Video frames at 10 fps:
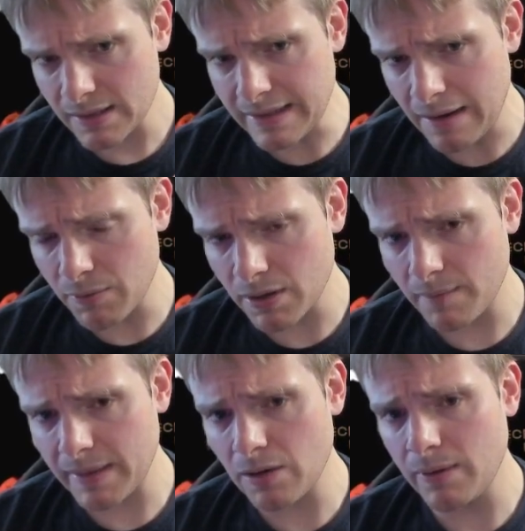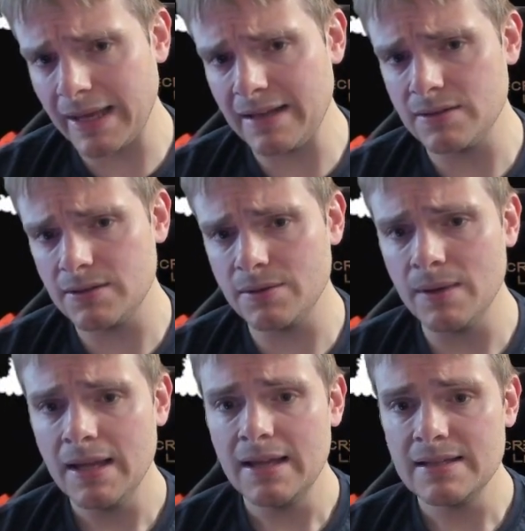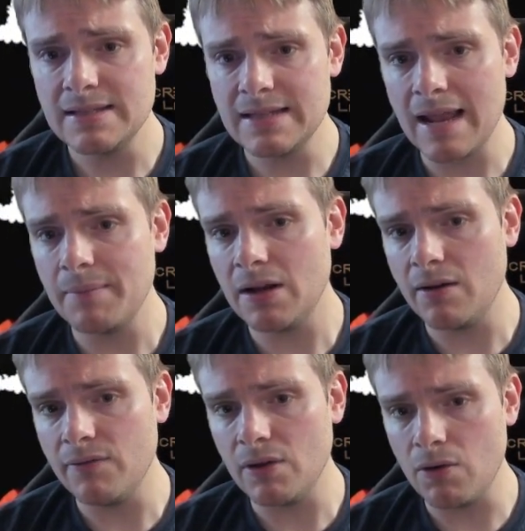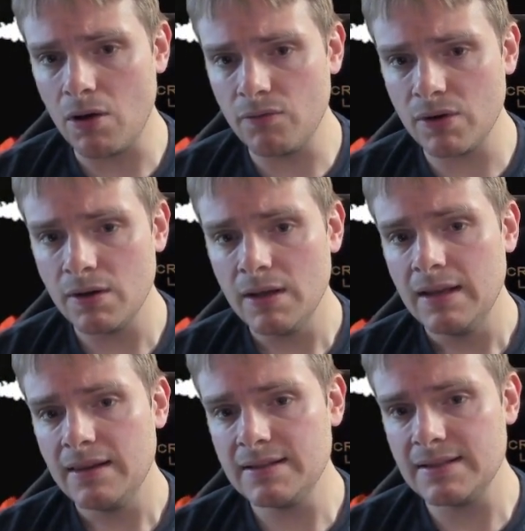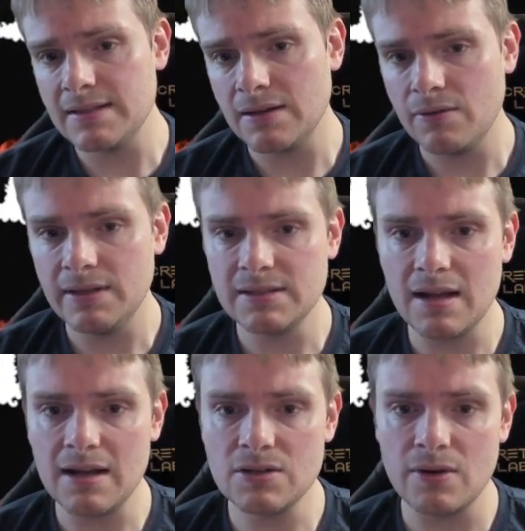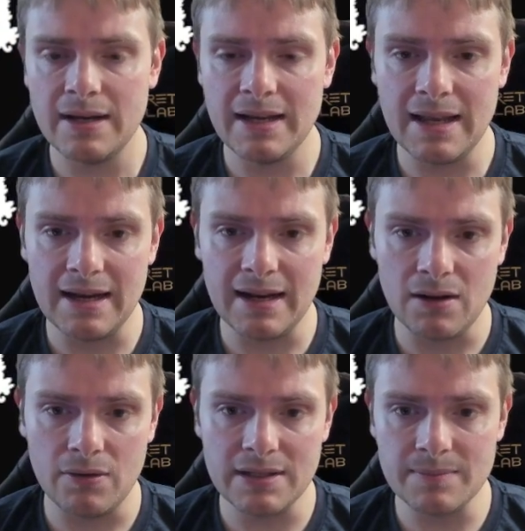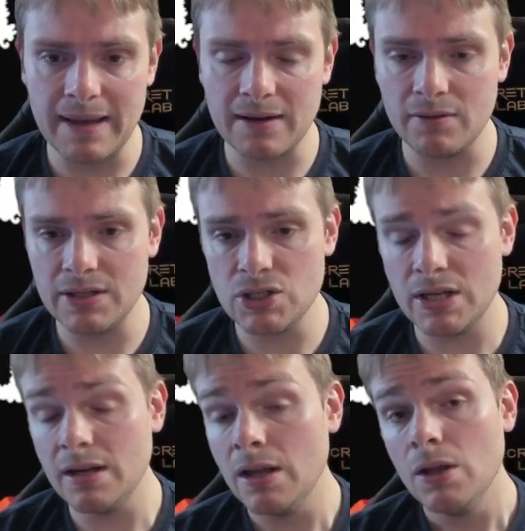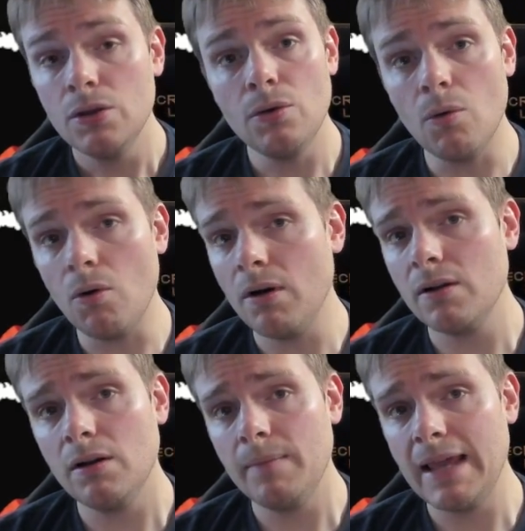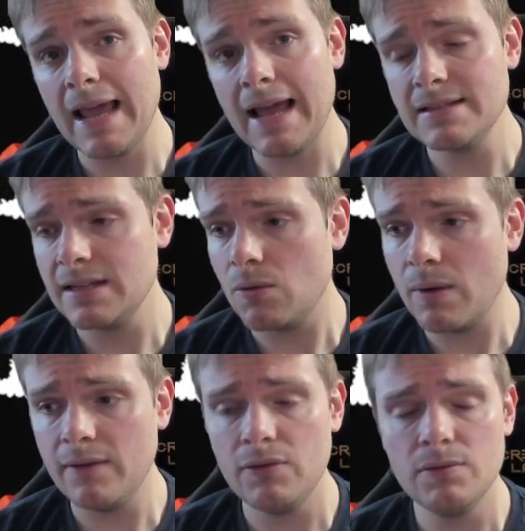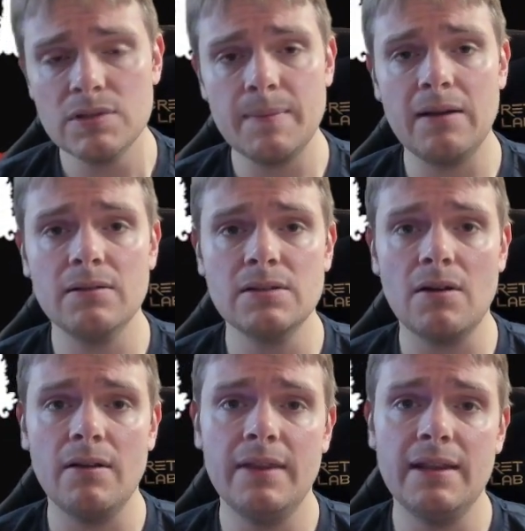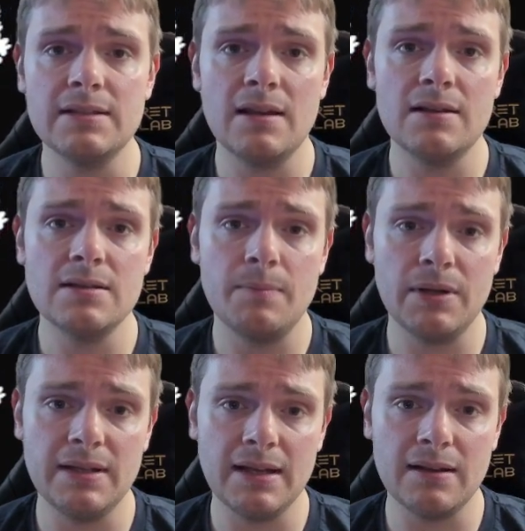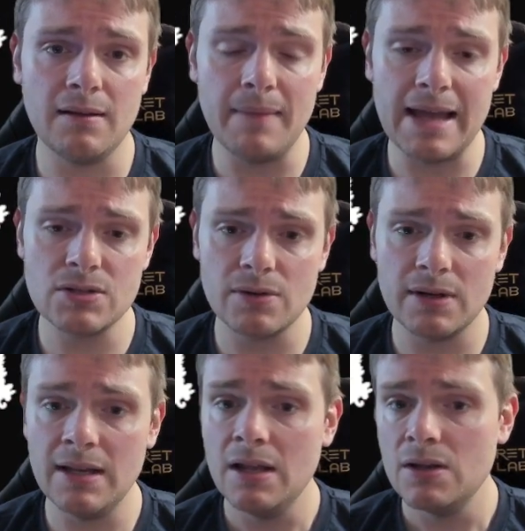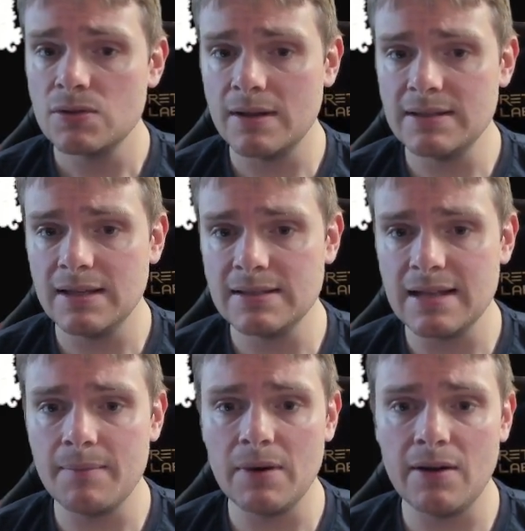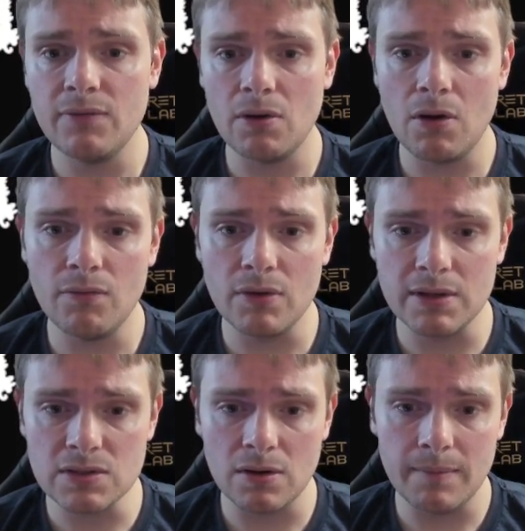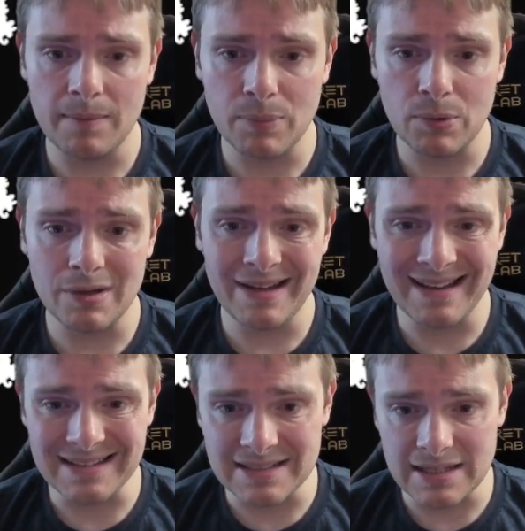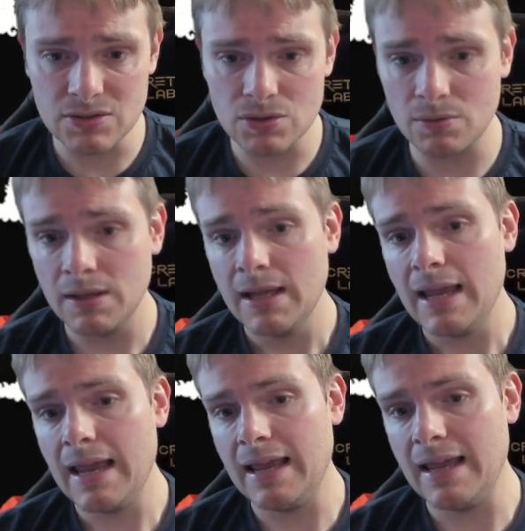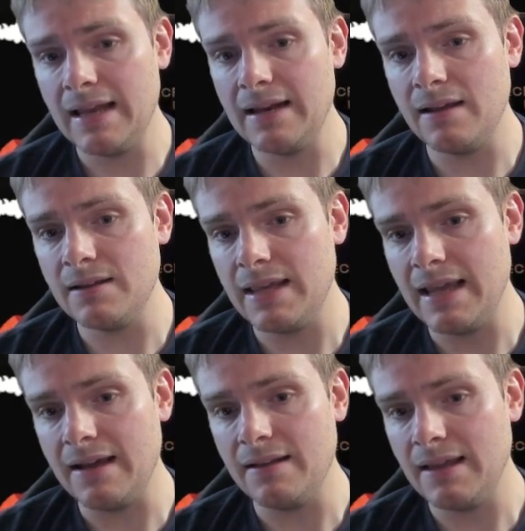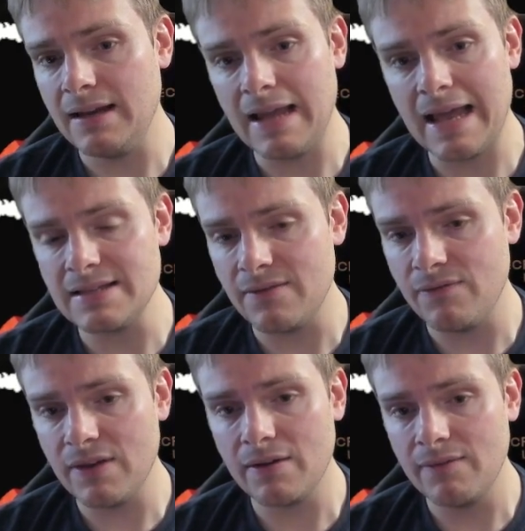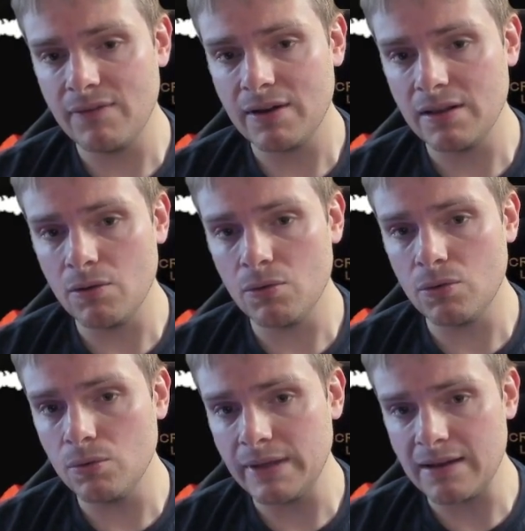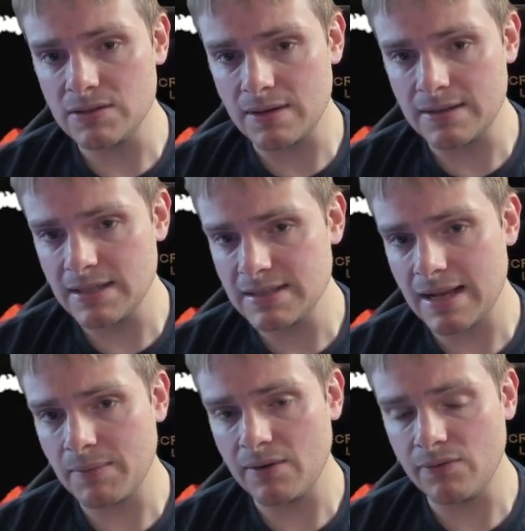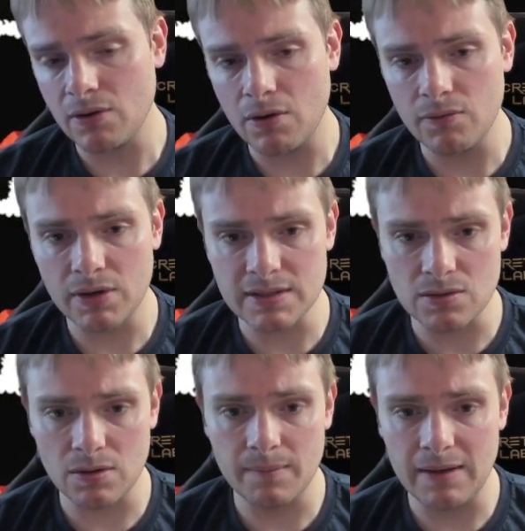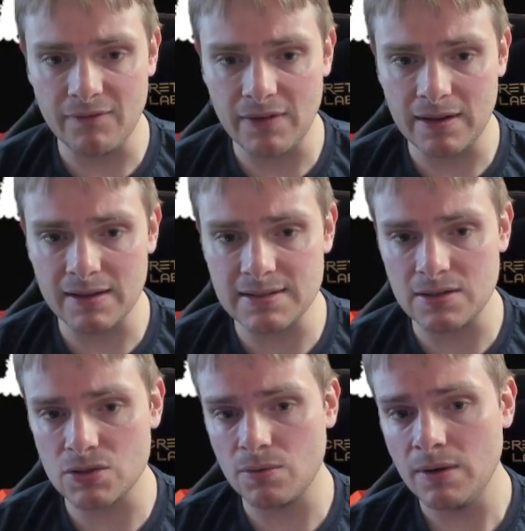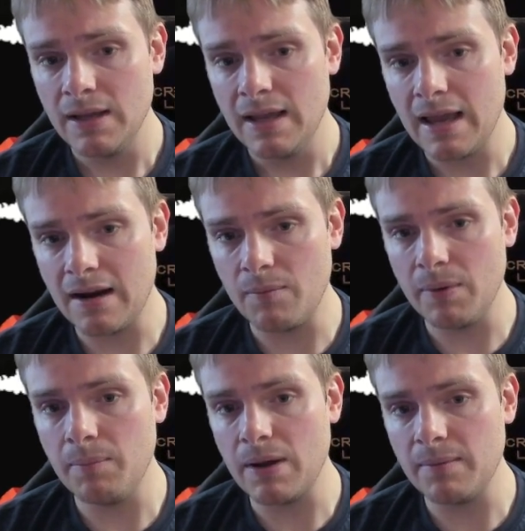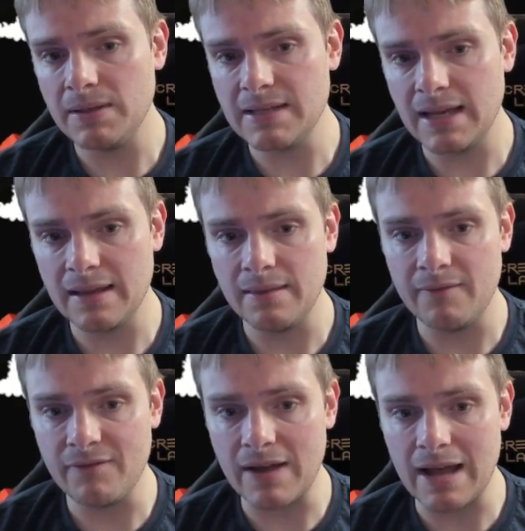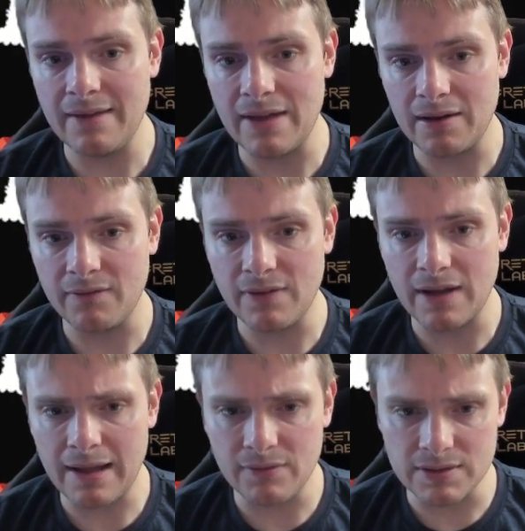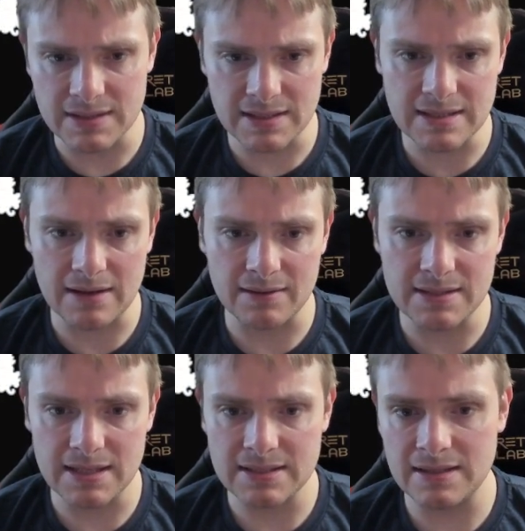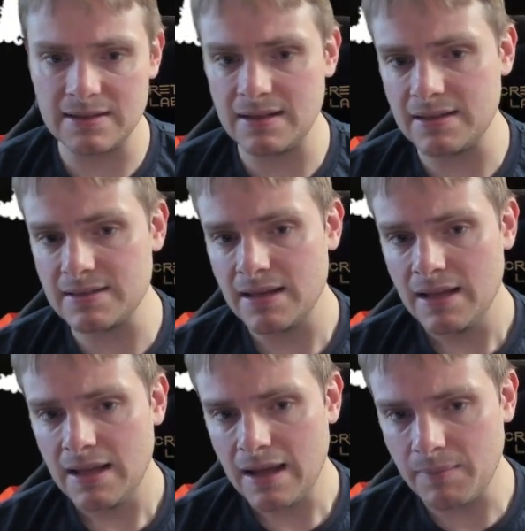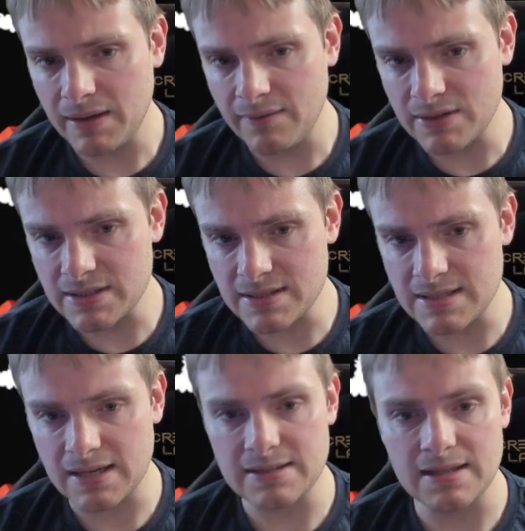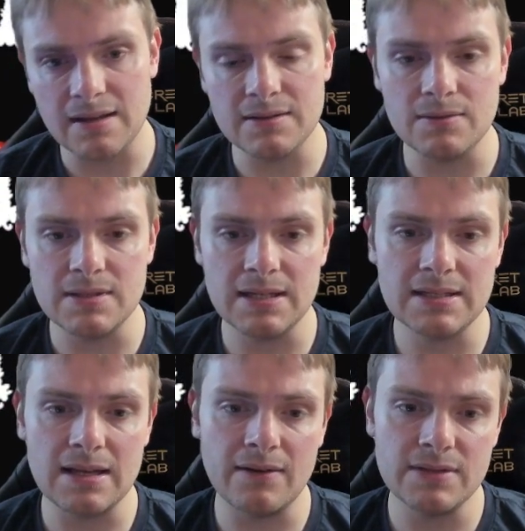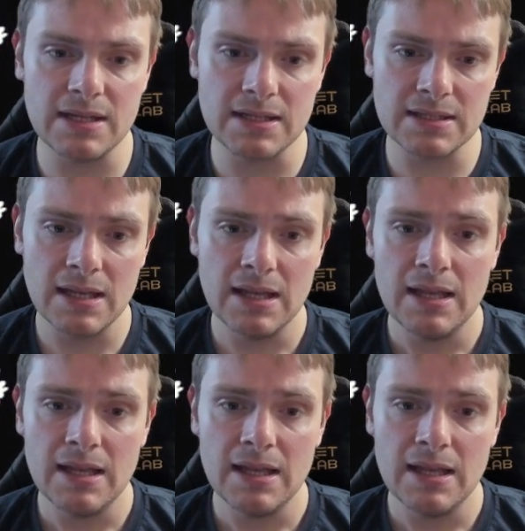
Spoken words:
Now we're going to be going into Stamina of the Rover. This is increased dodge rating and increased mana regen. You are going to be casting quite a few spells on this particular mastery, so I think Stamina of the Rover is going to be pretty essential. And yeah, it has a very low cooldown, so I think Stamina of the Rover is going to be fairly essential, and I'll be probably taking 5 out of 5 or 6 out of 6 into this. I believe it's a 6 there, so 6 out of 6.